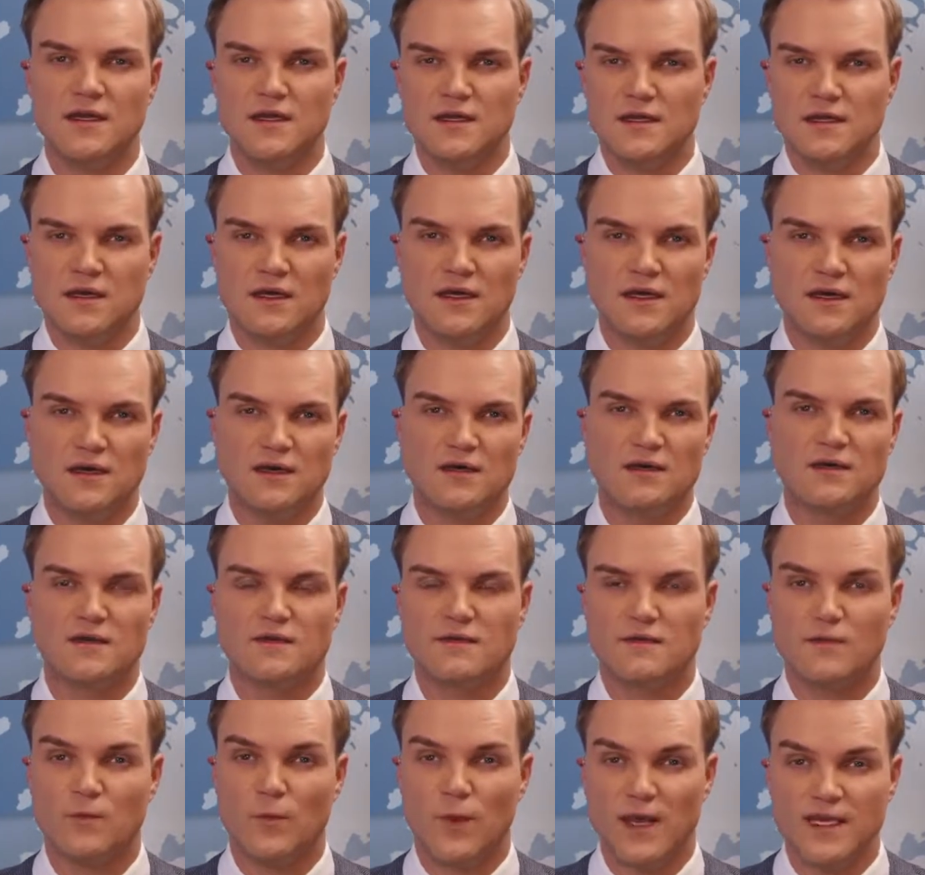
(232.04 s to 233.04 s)
the
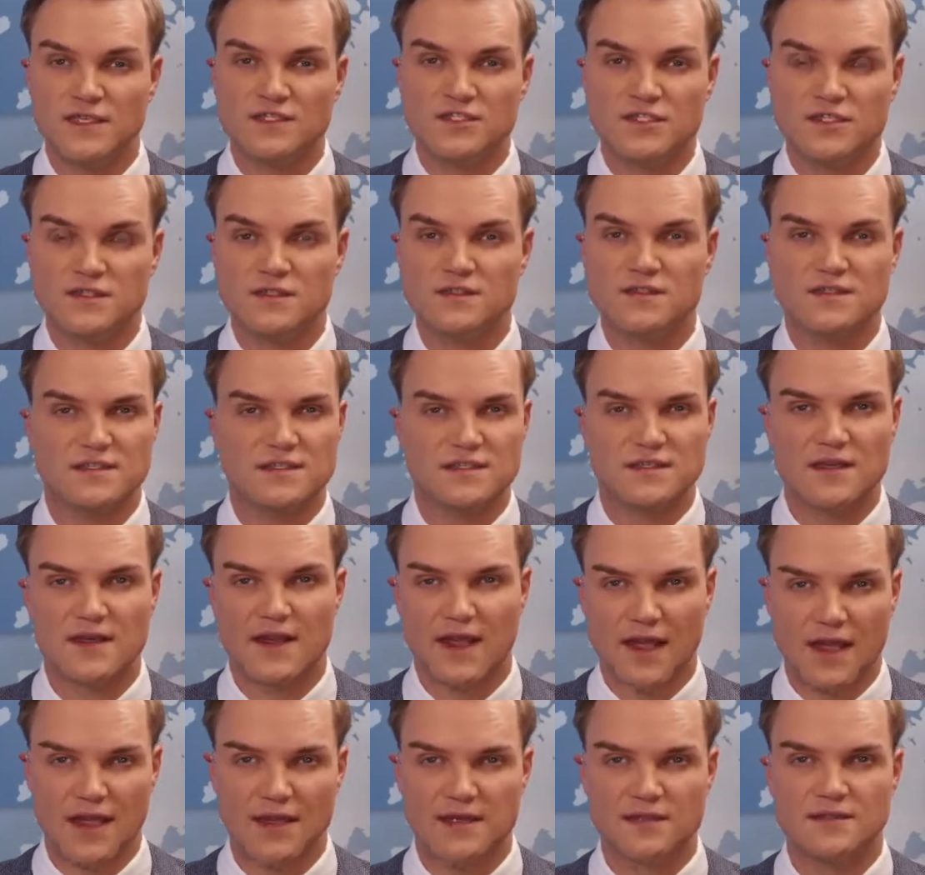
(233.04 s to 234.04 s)
wages,
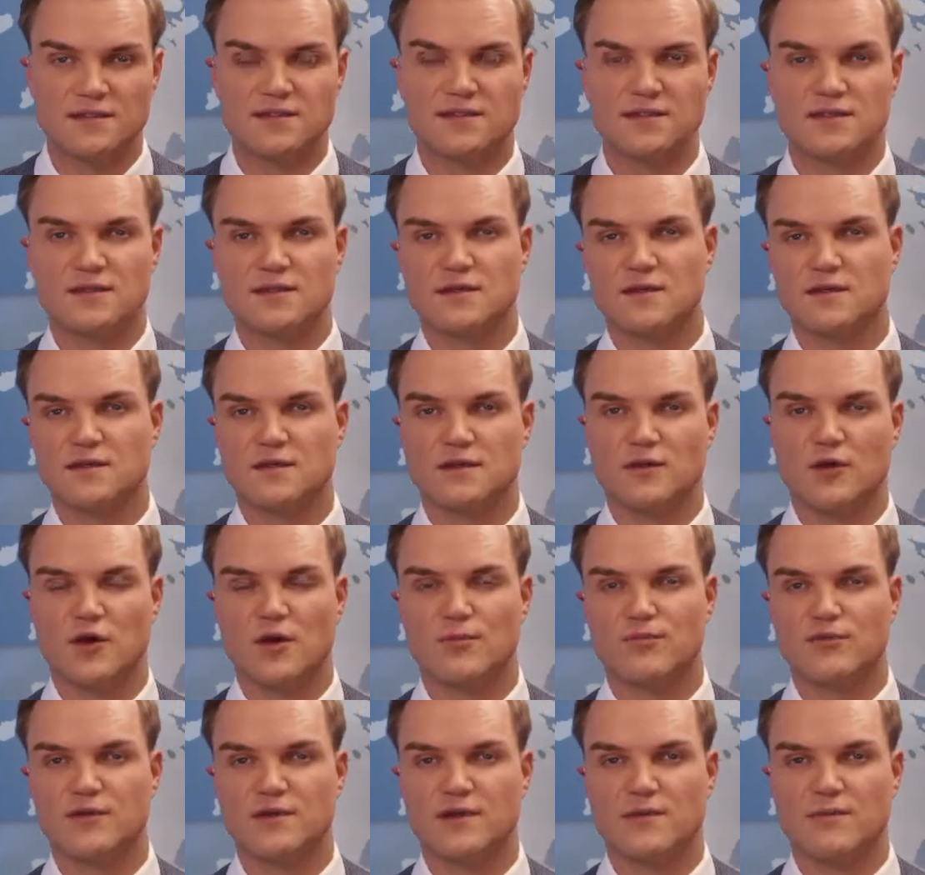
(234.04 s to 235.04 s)
and
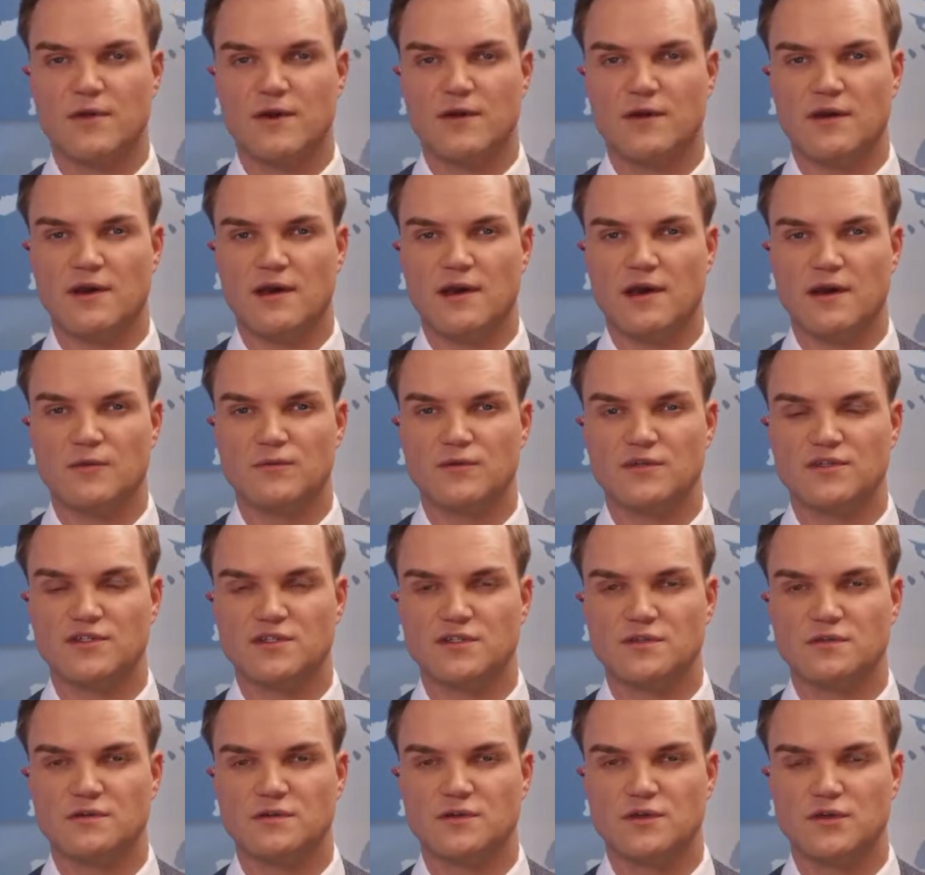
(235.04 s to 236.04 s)
corporate America with
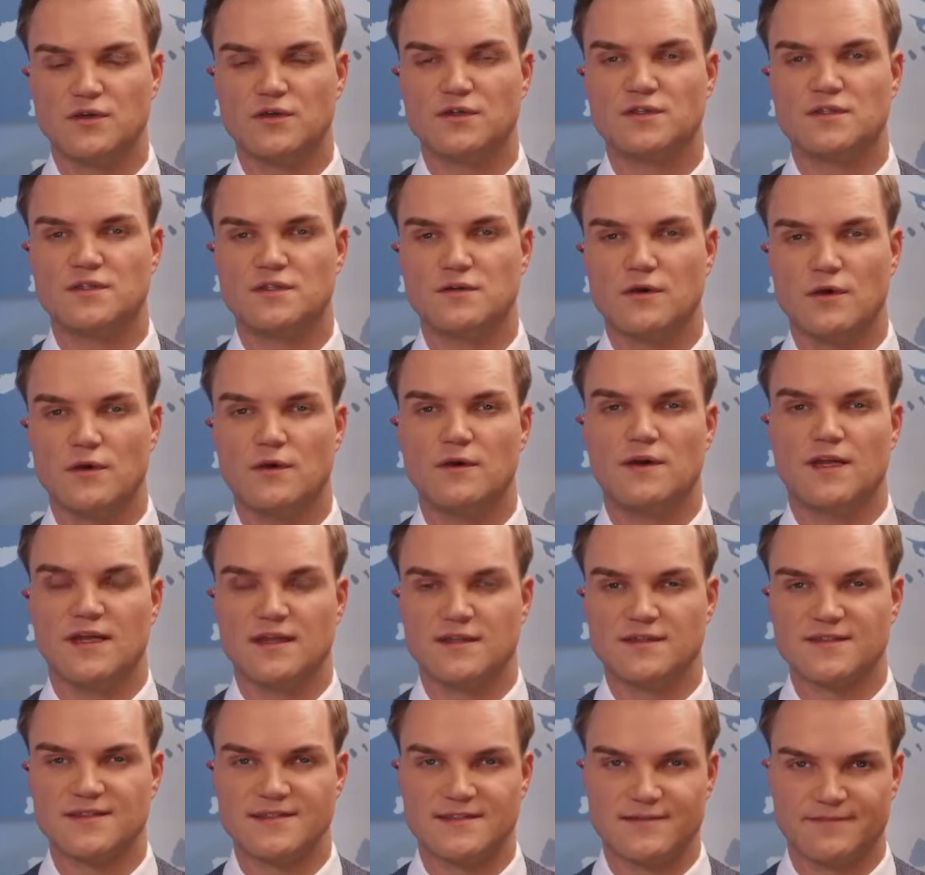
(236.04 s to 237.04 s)
good
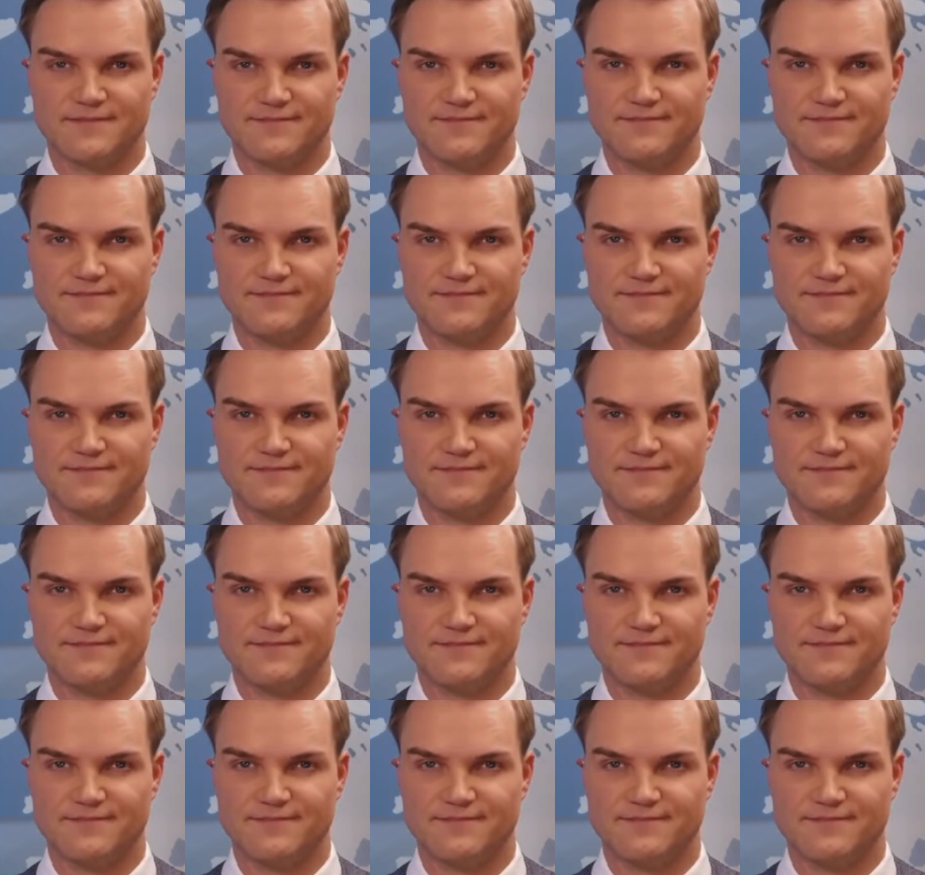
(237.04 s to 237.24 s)
earnings.